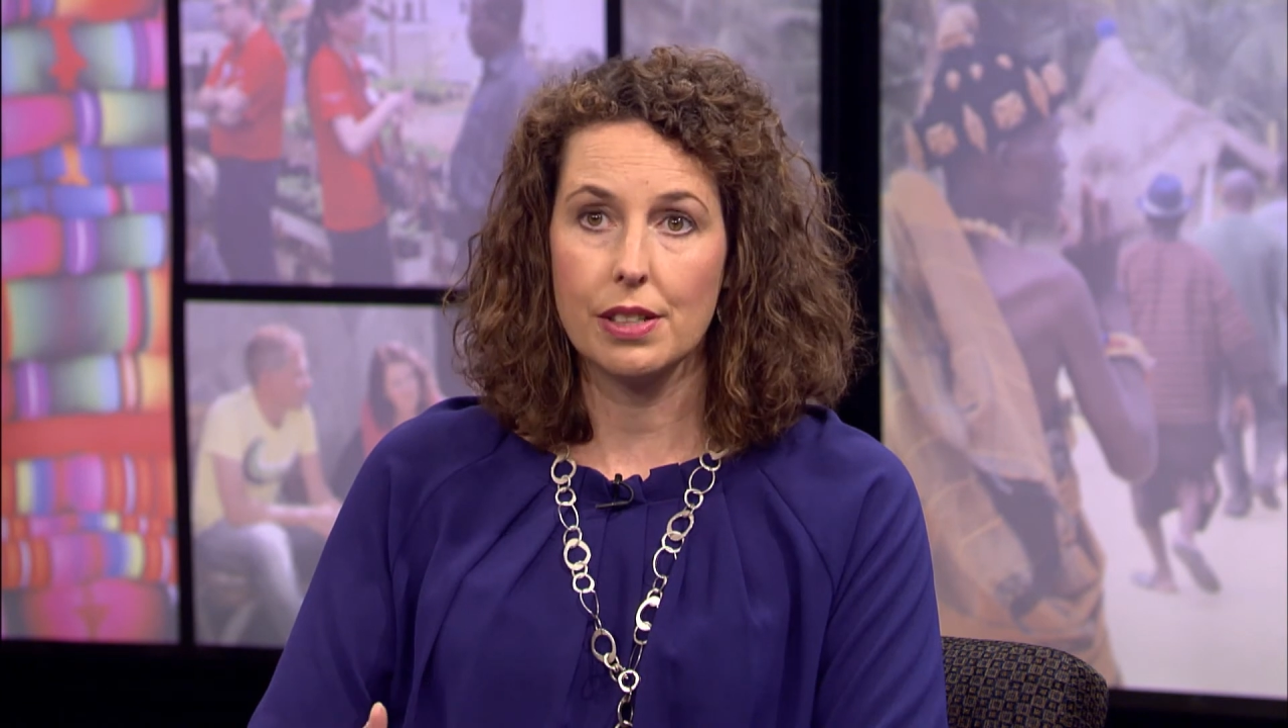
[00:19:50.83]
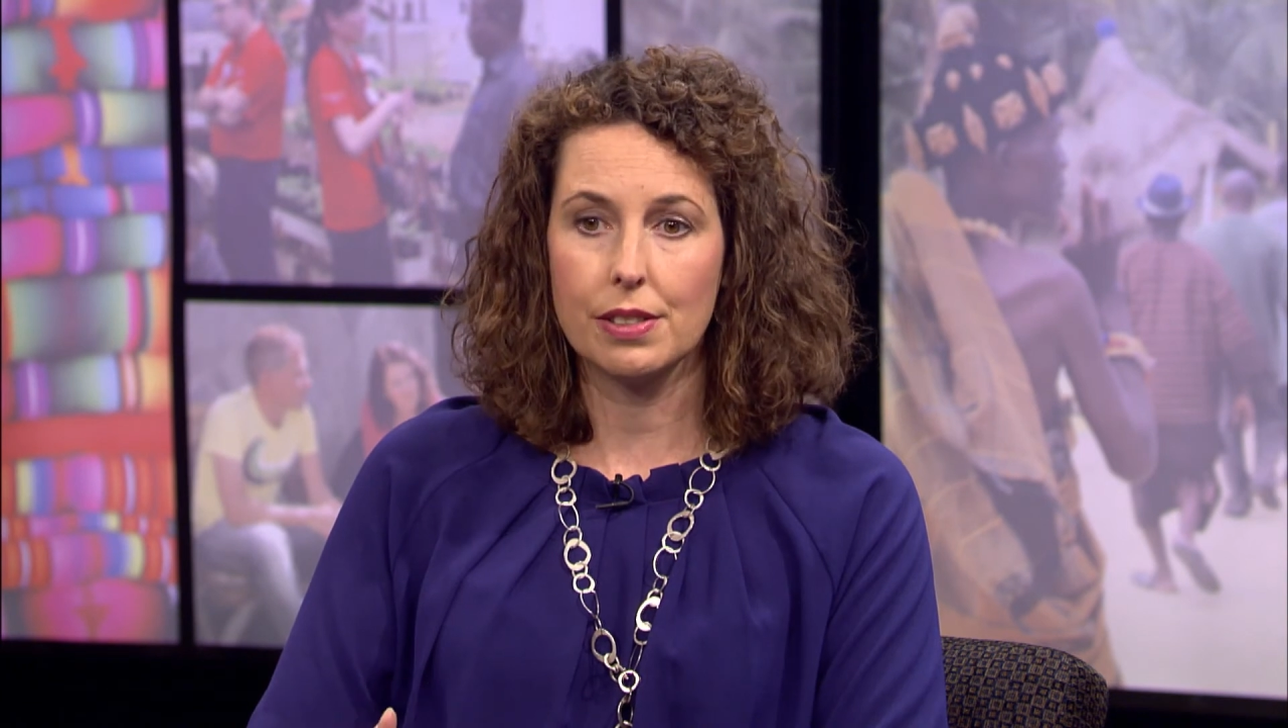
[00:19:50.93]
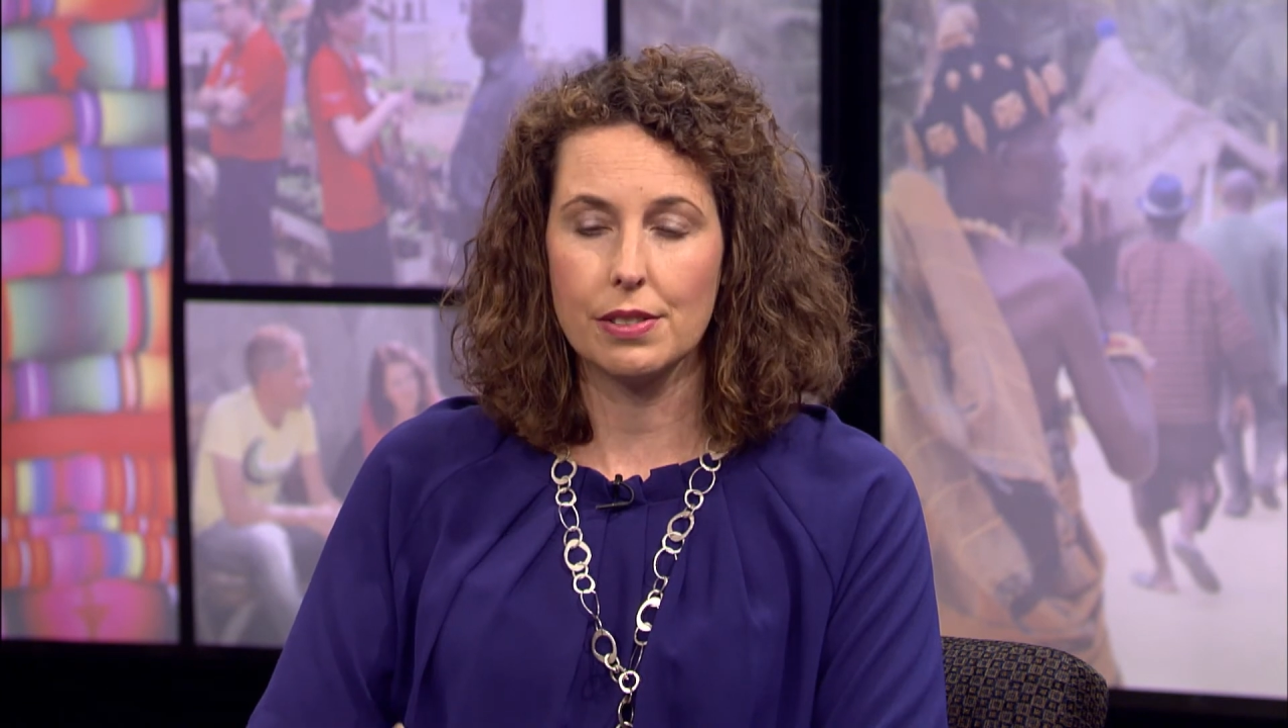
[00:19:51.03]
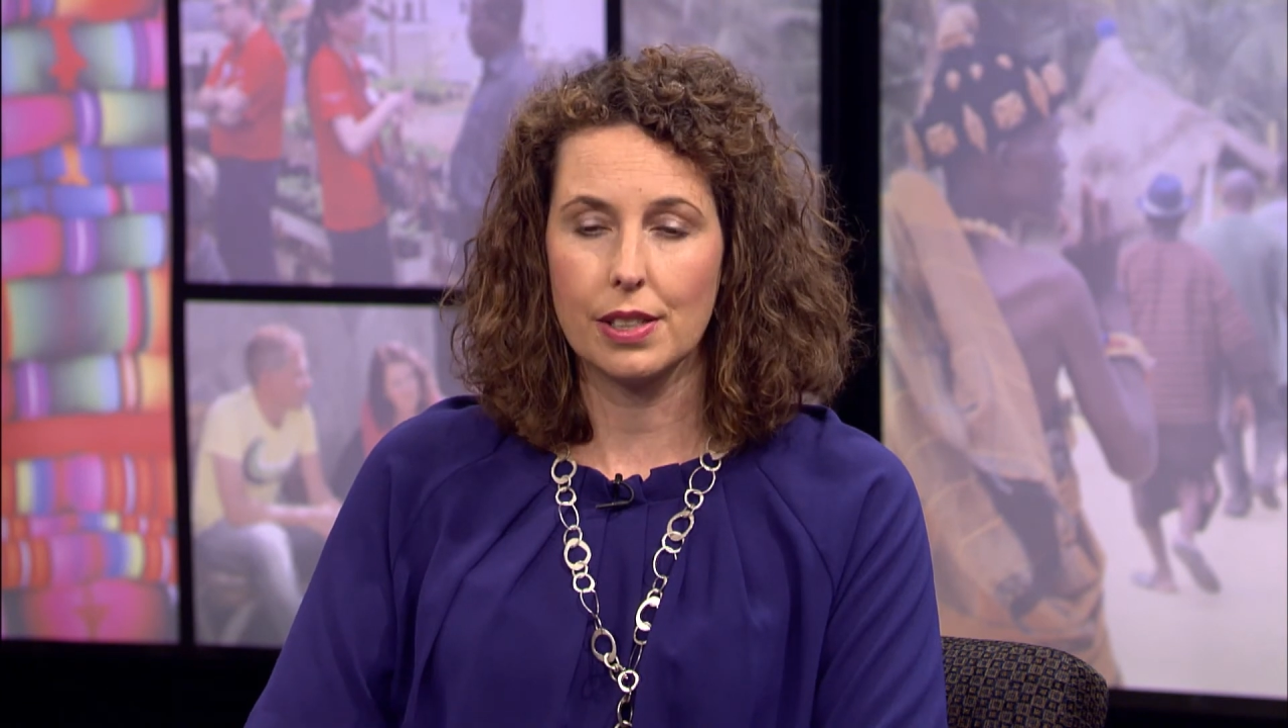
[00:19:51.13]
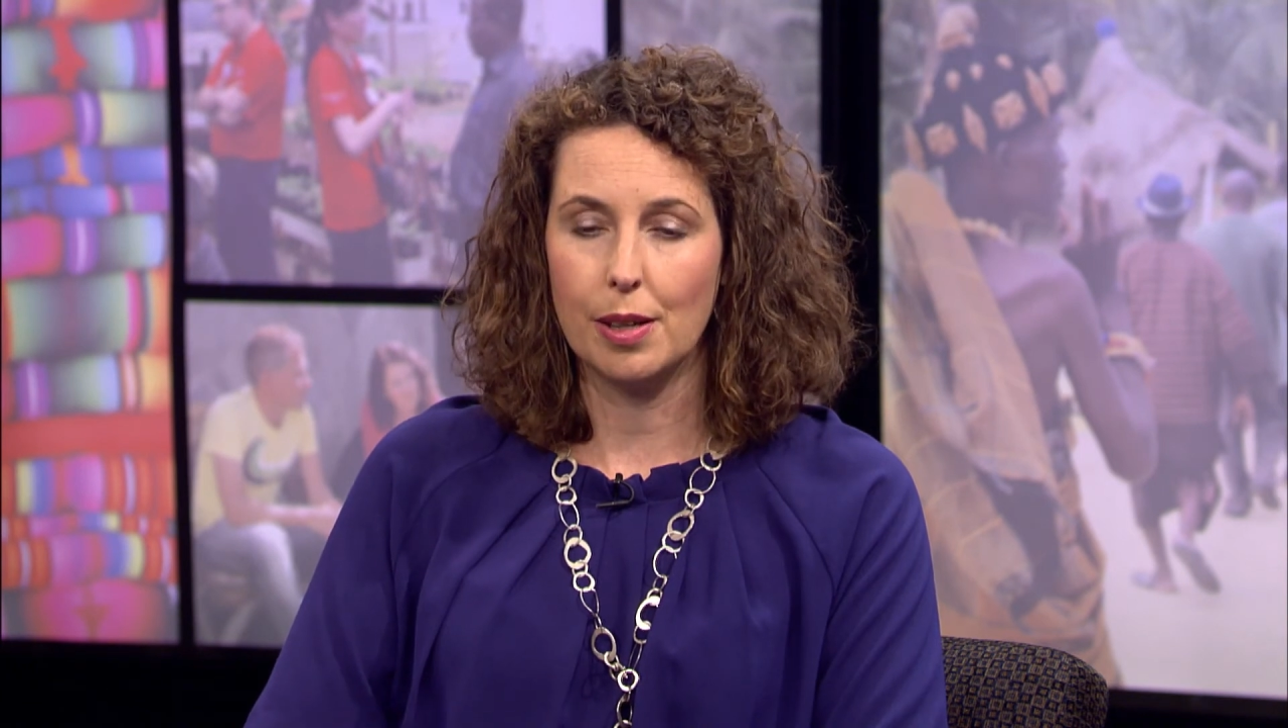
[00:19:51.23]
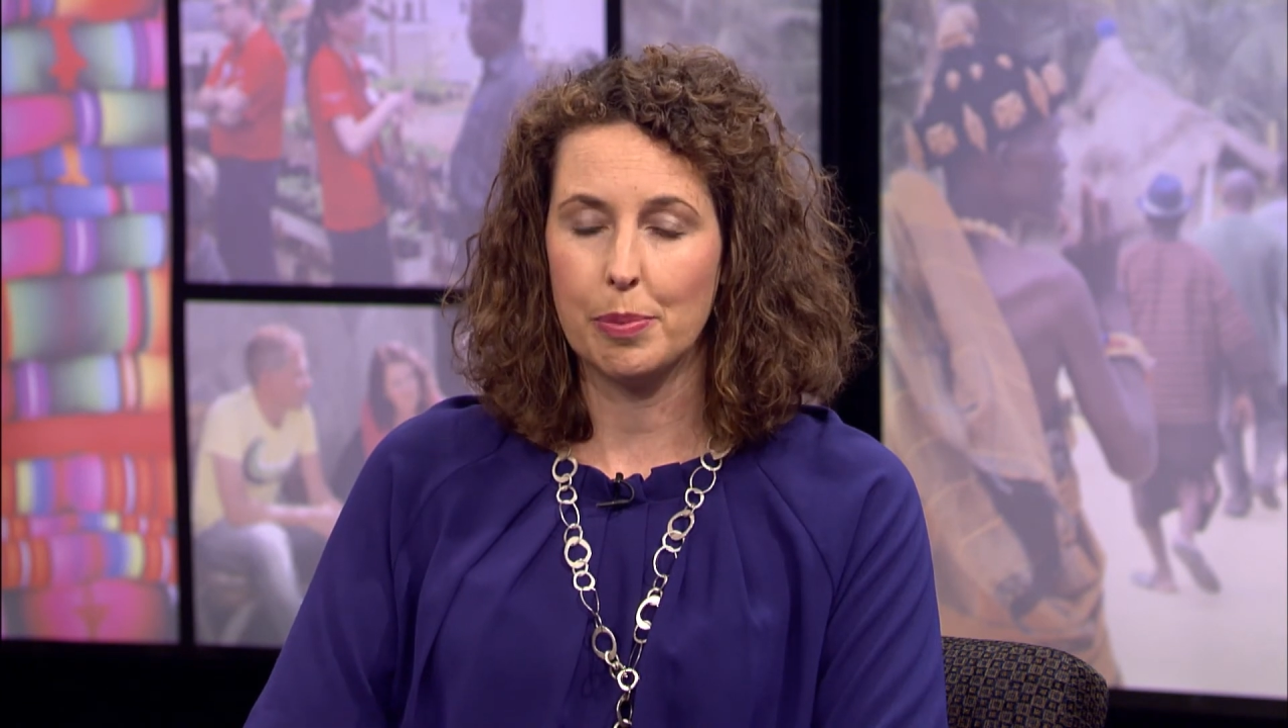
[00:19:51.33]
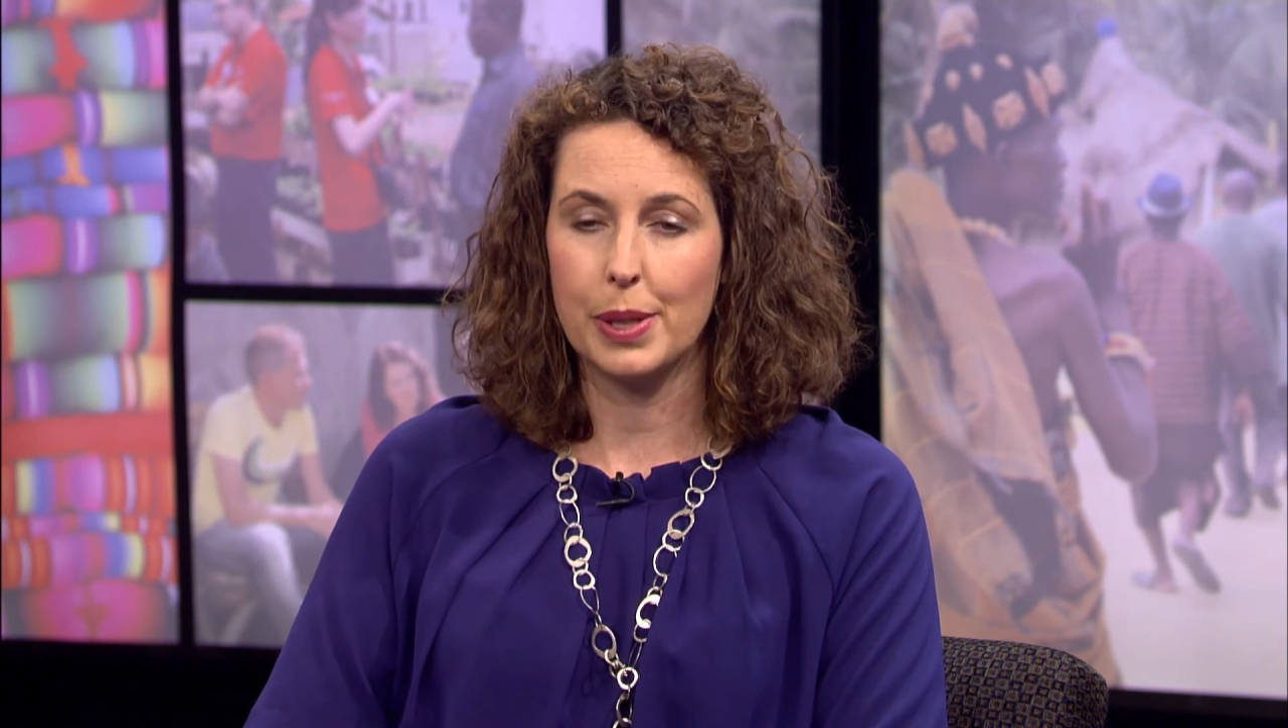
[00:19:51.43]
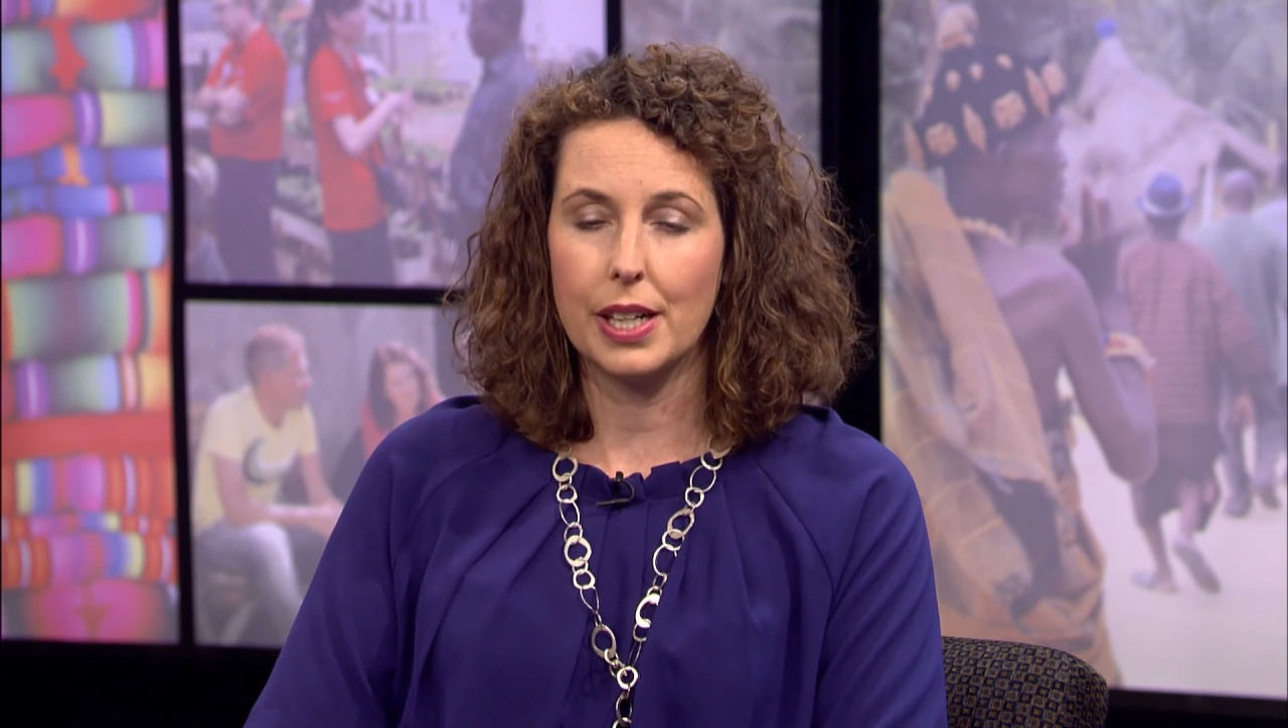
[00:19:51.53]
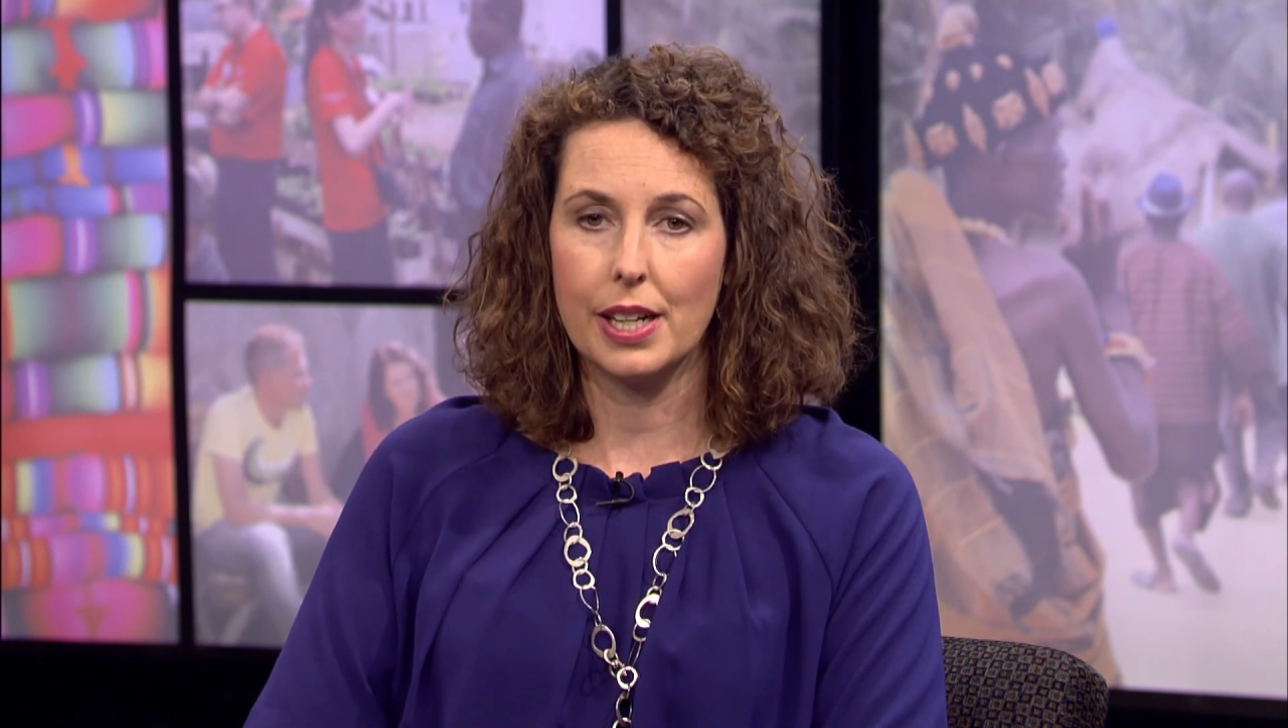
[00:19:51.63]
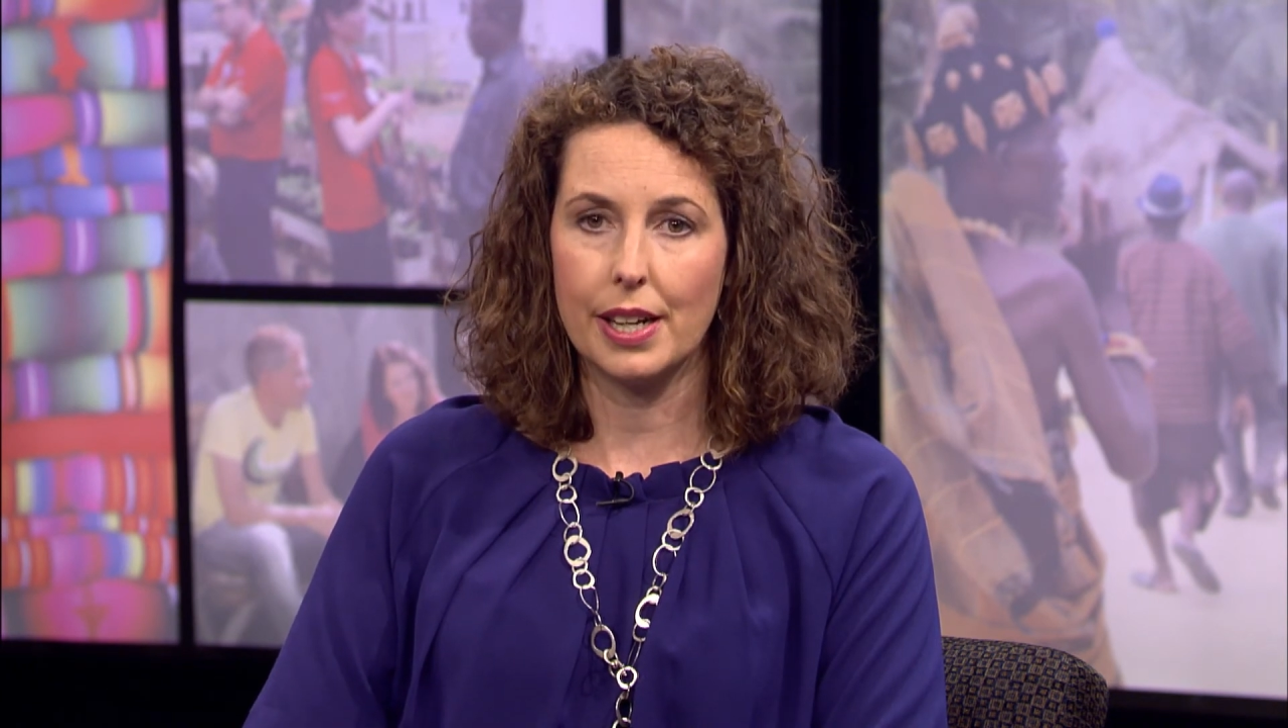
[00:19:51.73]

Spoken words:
us as a company,